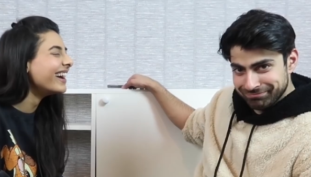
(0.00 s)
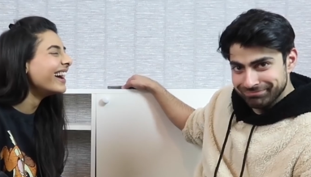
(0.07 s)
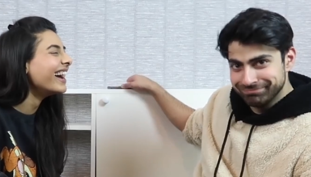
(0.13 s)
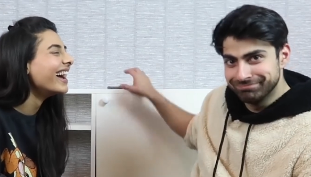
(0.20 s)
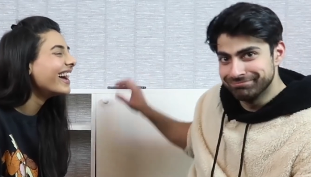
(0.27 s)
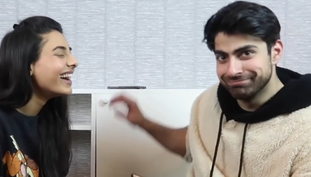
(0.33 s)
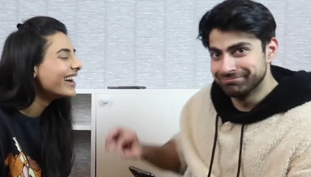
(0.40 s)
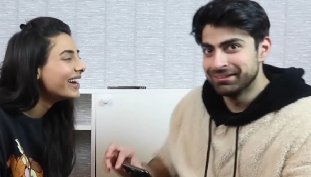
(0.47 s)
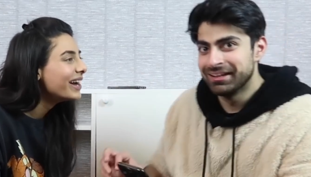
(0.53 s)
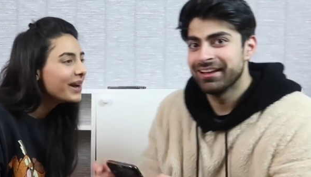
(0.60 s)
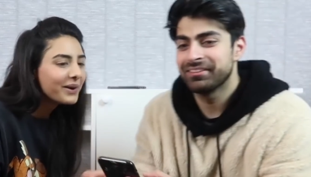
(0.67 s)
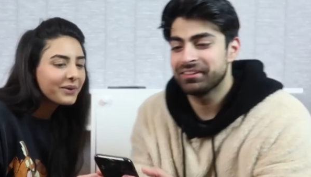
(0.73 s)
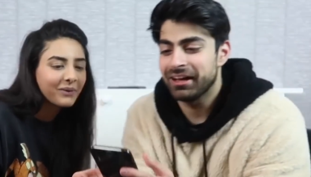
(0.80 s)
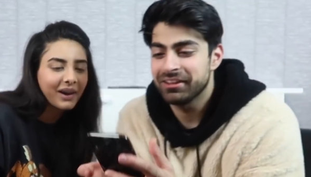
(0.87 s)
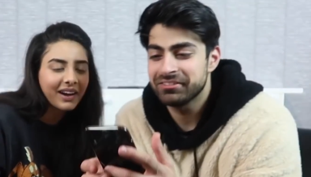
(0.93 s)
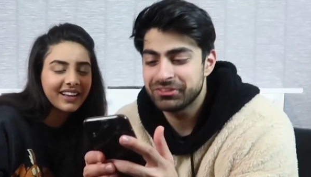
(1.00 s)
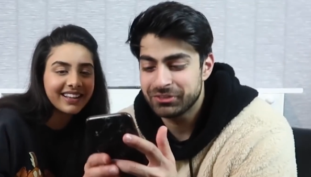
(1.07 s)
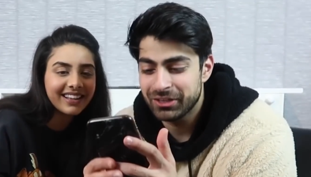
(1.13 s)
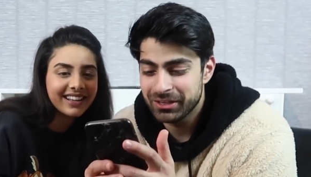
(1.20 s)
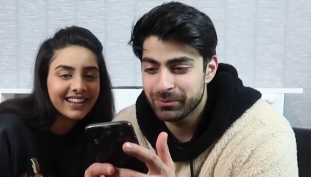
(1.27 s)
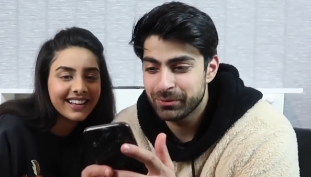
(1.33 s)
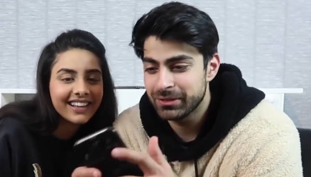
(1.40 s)
Speaker 1: I think
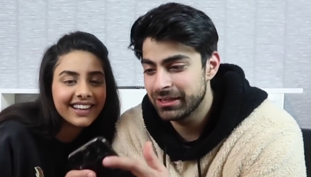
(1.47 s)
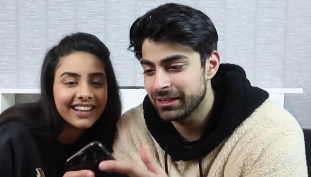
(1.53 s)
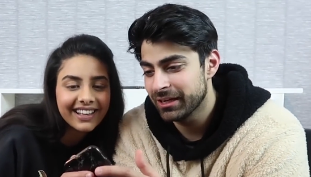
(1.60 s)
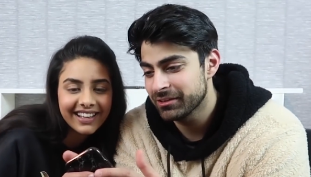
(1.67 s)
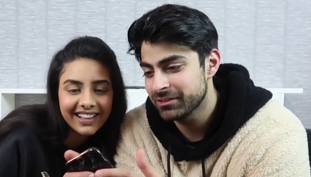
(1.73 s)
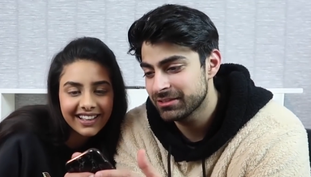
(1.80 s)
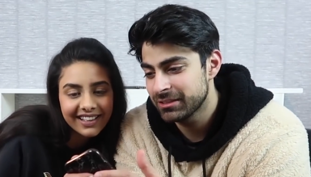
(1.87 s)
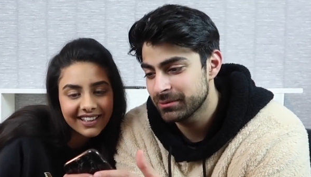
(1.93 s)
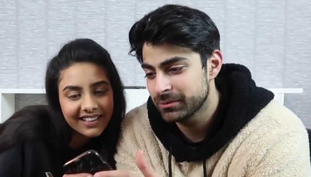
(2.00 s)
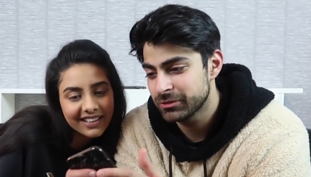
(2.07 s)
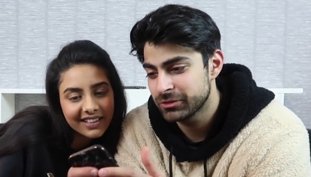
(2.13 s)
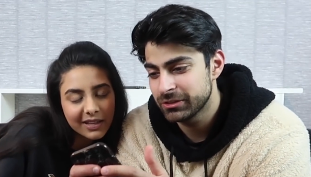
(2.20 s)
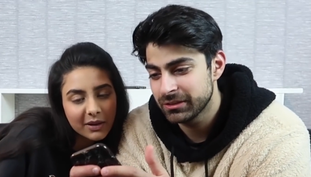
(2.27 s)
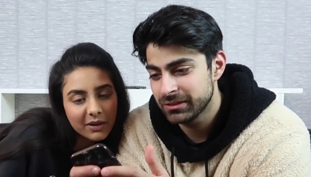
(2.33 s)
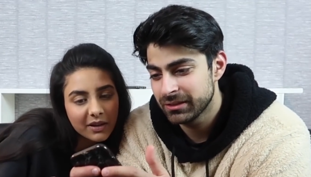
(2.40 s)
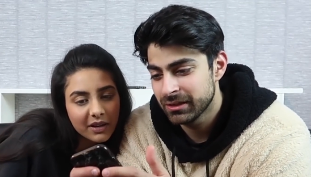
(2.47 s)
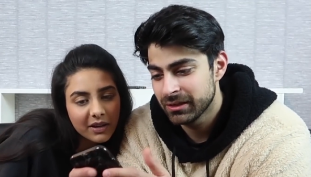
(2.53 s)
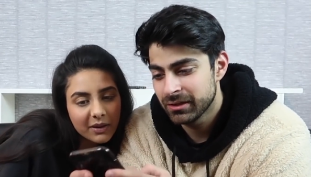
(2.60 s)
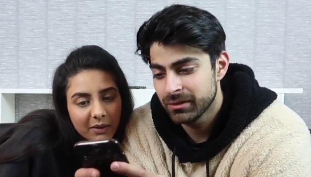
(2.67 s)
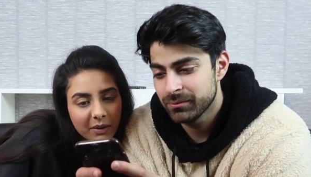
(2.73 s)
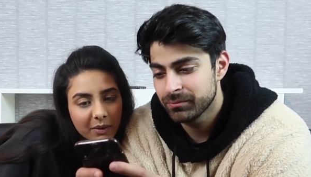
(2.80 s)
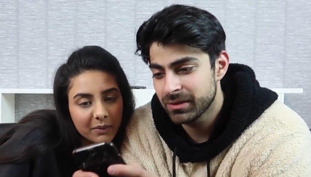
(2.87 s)
trying to put Leanne to sleep because she
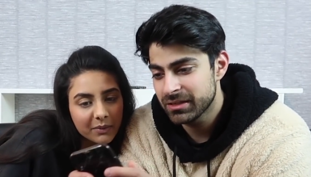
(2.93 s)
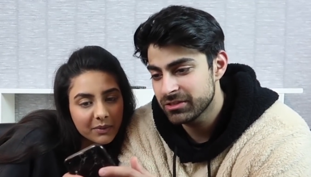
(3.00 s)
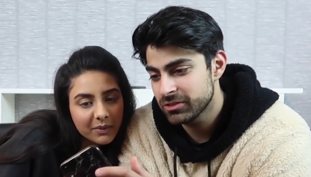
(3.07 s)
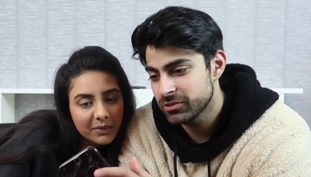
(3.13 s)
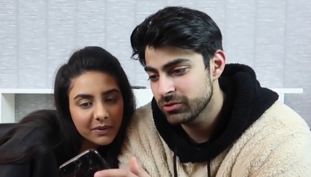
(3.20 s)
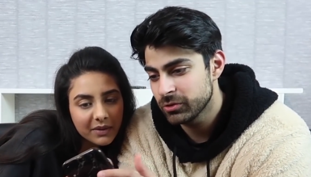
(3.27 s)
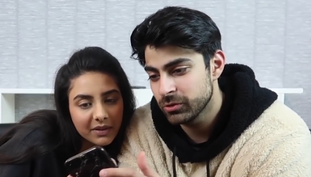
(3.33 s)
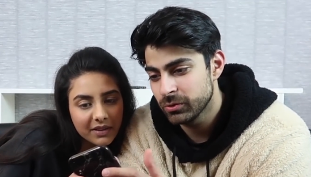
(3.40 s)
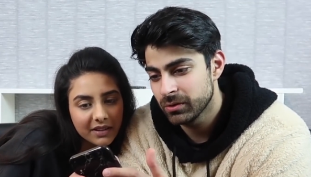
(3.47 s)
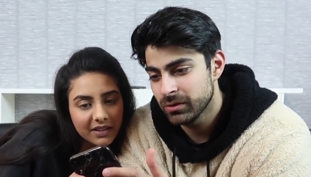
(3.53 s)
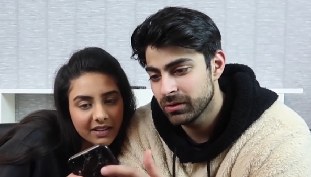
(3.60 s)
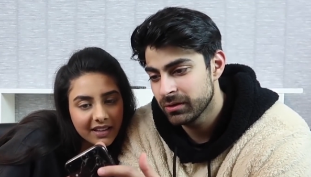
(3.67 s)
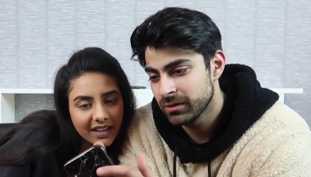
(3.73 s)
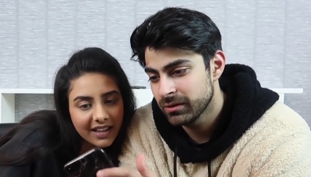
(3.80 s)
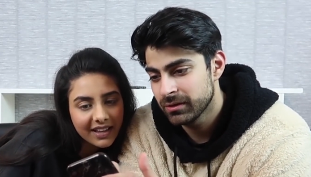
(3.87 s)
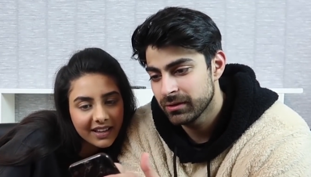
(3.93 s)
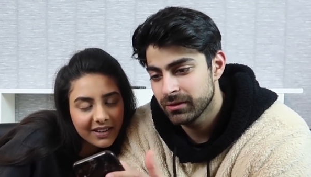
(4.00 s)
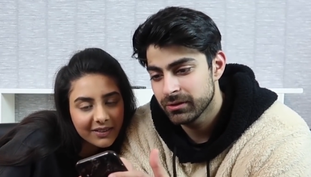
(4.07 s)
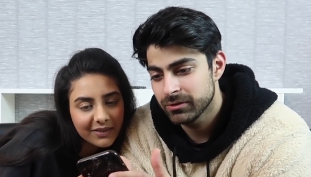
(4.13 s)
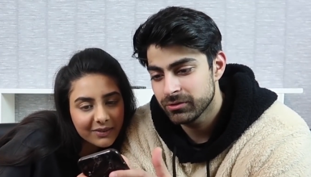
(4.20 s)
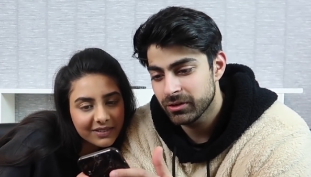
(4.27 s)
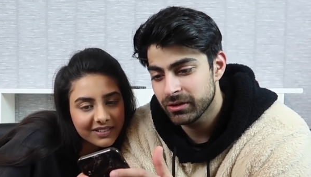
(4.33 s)
messaged you.
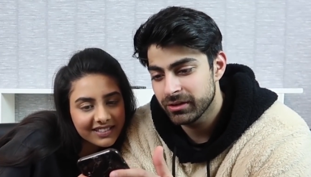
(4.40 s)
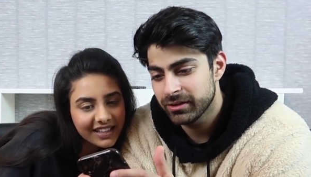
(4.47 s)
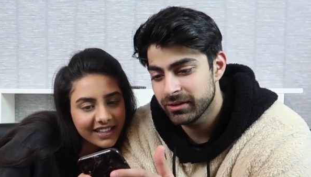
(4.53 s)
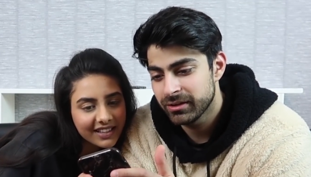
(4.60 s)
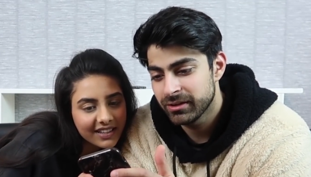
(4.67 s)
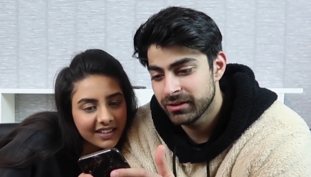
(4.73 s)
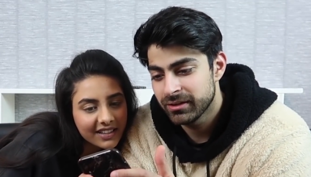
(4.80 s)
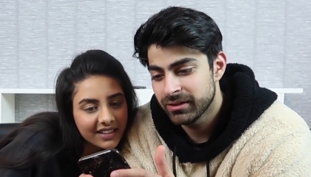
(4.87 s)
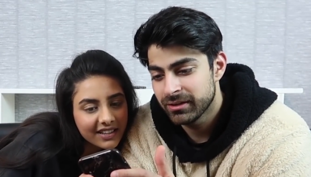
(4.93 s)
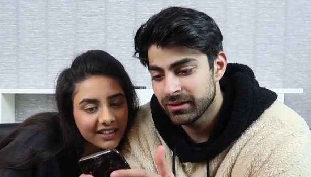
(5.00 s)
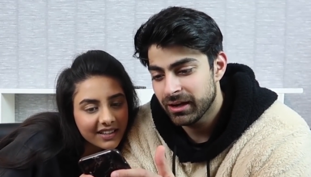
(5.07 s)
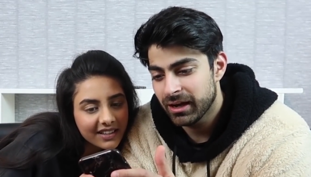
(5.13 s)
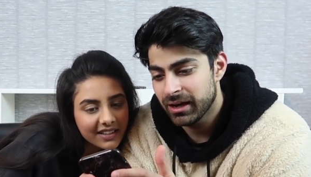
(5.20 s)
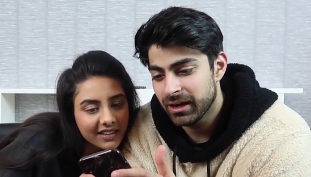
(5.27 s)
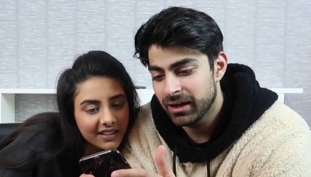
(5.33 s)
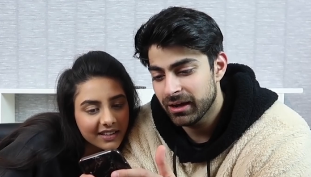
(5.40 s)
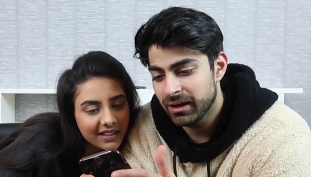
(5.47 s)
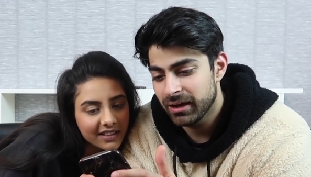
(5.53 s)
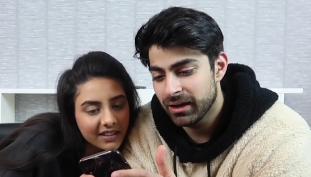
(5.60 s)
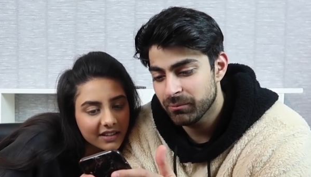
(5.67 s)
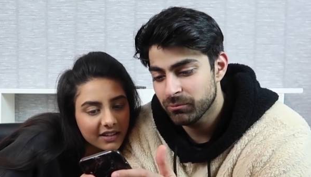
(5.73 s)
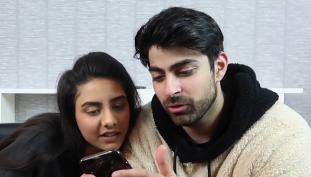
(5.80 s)
Sorry. Listen.
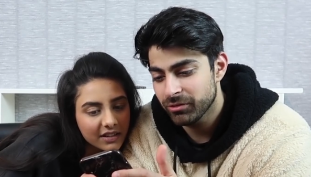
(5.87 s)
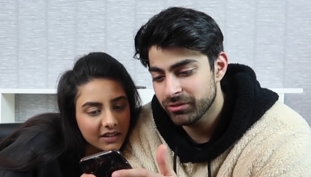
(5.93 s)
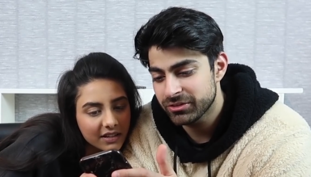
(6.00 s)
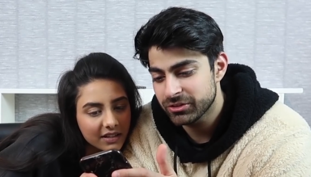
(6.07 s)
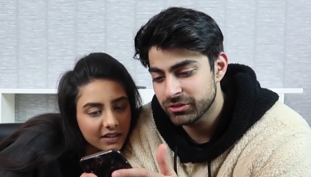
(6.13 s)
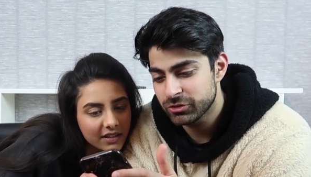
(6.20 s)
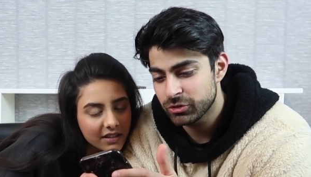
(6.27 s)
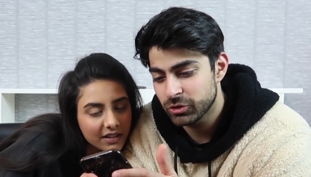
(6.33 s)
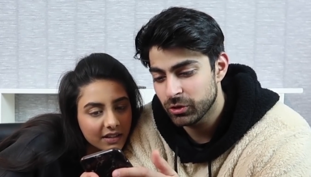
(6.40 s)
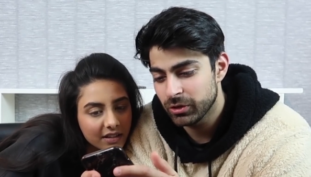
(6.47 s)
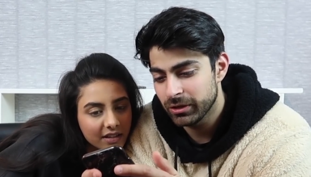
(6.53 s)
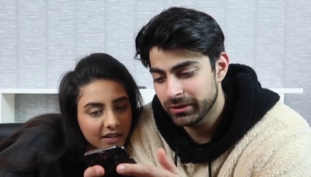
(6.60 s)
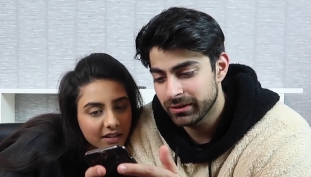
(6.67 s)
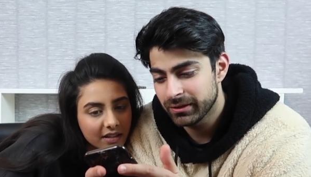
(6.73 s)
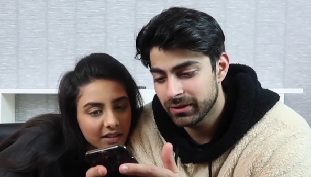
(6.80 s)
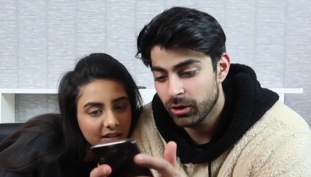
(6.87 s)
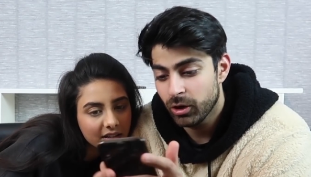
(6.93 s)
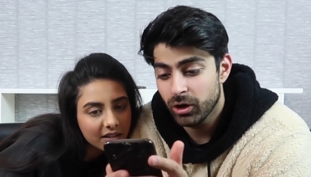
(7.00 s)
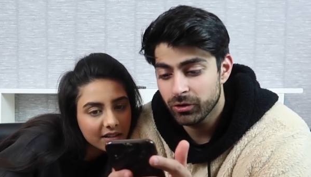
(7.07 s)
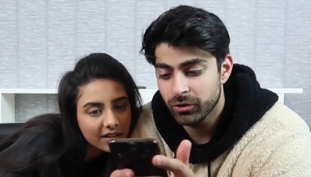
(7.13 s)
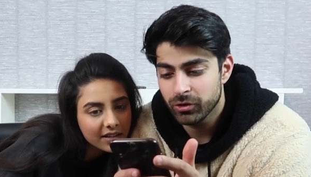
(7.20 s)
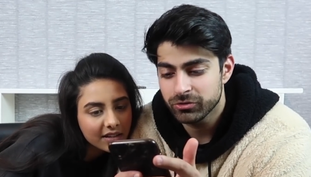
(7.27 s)
I'm not this controlling.
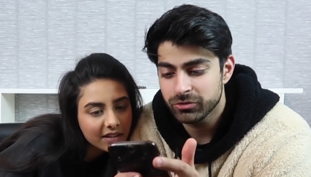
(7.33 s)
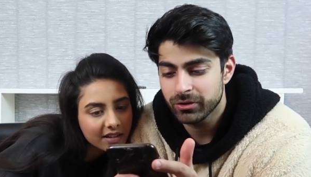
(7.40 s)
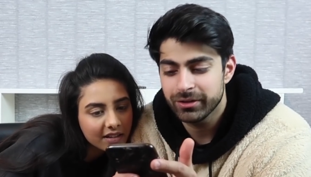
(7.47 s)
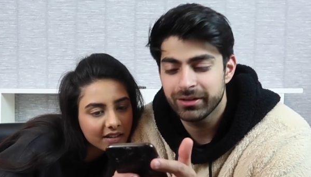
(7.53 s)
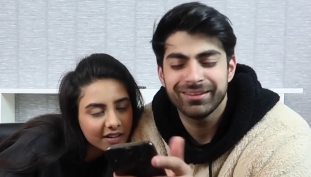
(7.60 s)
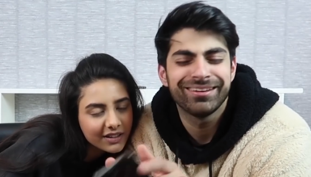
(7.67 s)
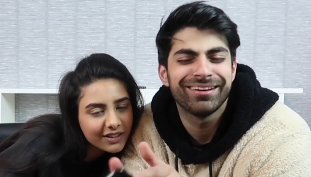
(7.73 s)
Oh no, sorry.